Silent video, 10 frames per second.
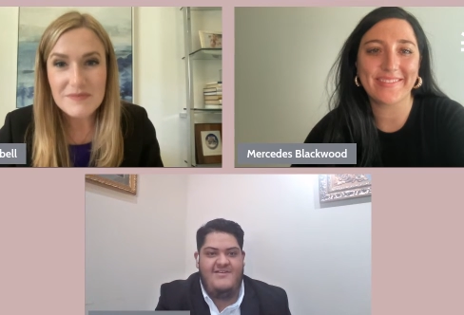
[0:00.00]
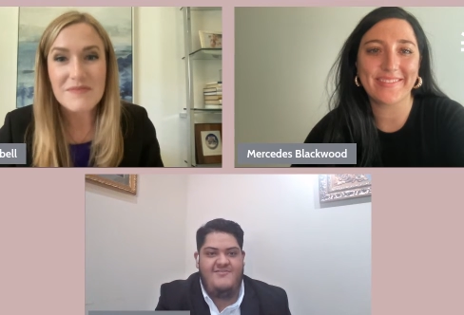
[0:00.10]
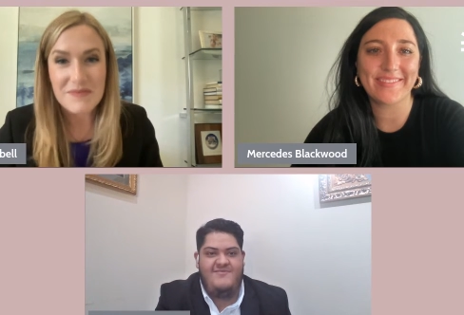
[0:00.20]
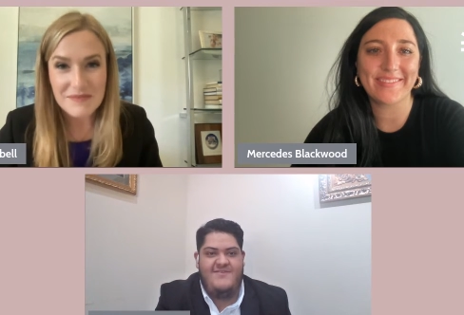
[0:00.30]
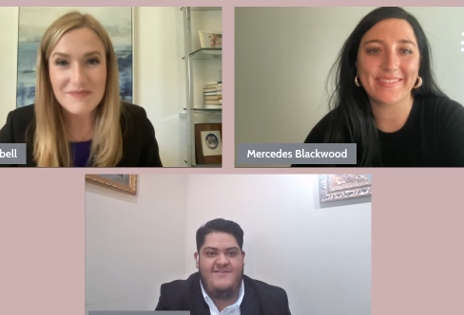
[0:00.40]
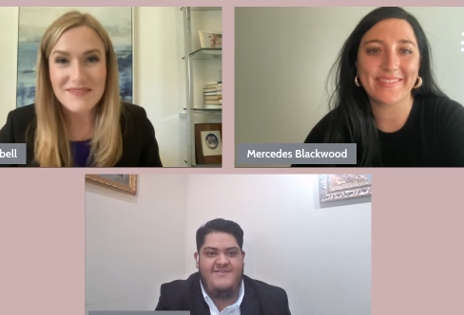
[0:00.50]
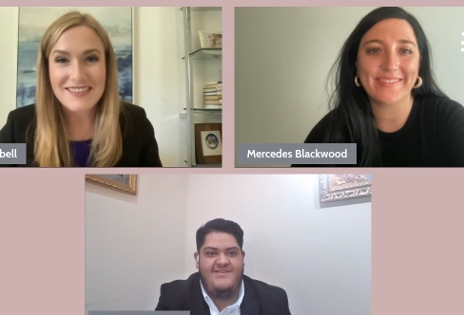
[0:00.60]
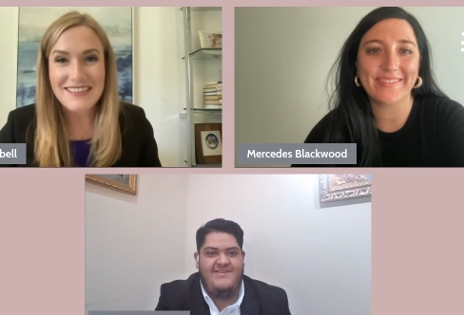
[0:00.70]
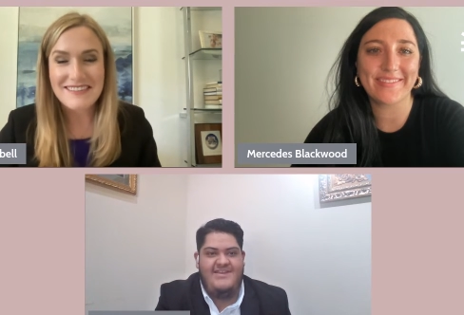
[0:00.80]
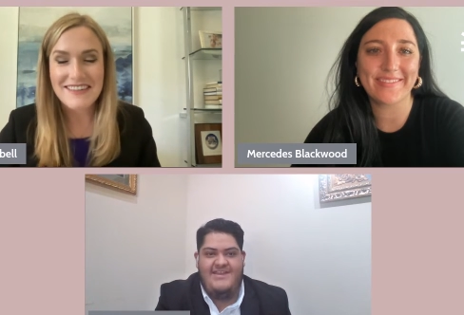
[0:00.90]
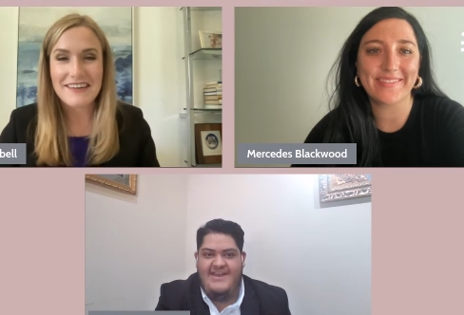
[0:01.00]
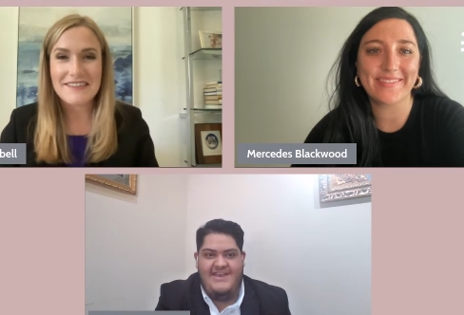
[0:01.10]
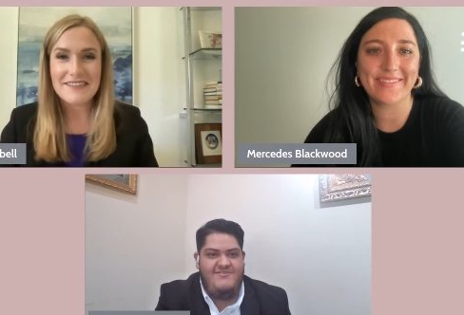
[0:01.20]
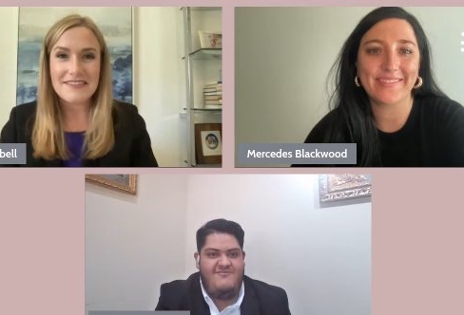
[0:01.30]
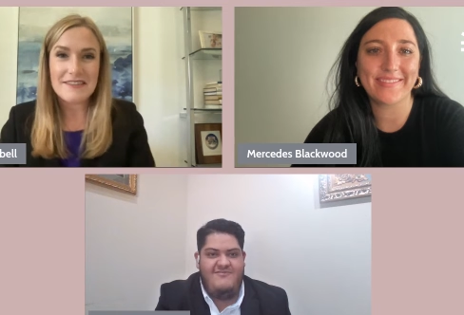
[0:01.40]
Speaker 1: honest with you in
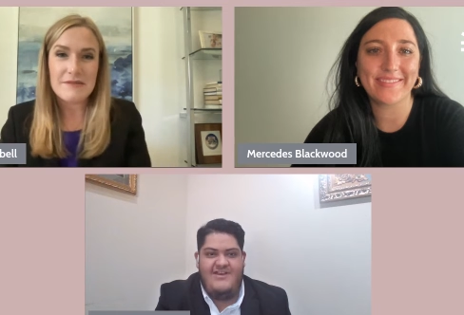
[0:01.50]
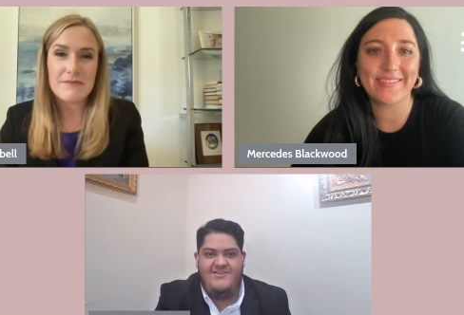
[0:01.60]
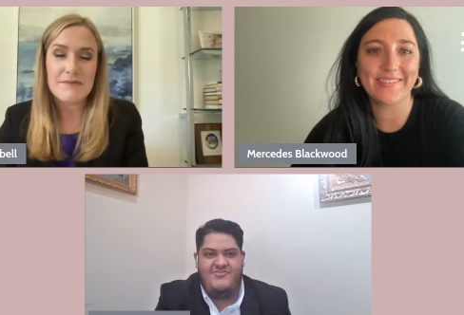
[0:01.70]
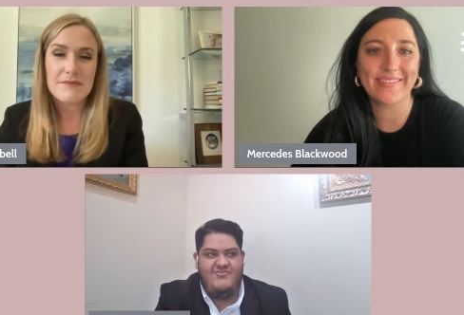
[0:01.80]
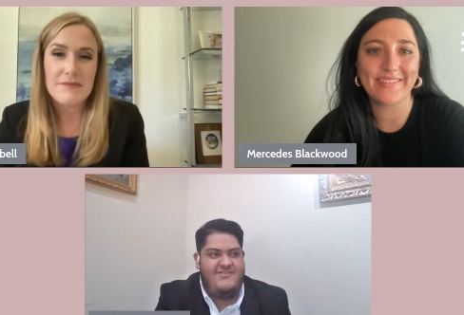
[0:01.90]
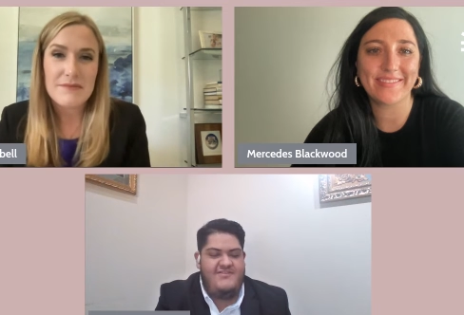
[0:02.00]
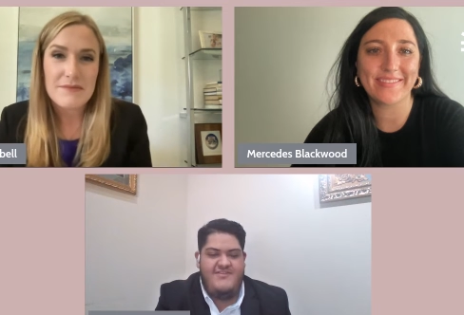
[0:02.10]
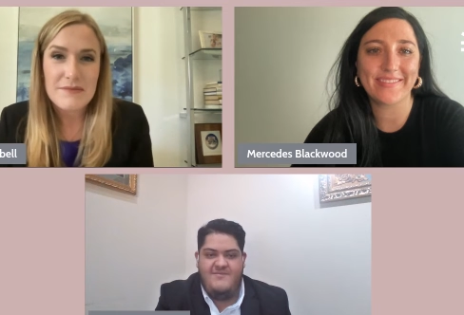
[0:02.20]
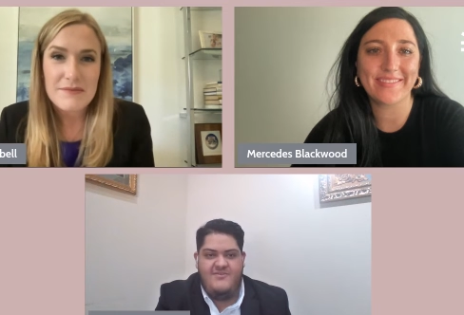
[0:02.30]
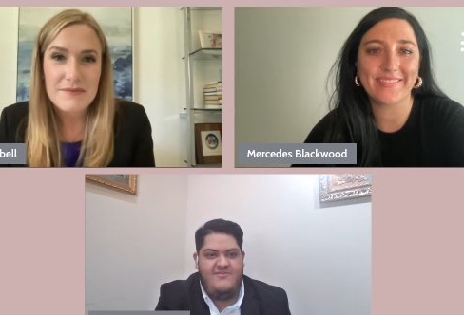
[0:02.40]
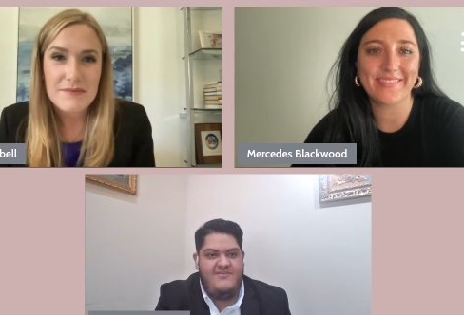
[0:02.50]
high school, I joined a similar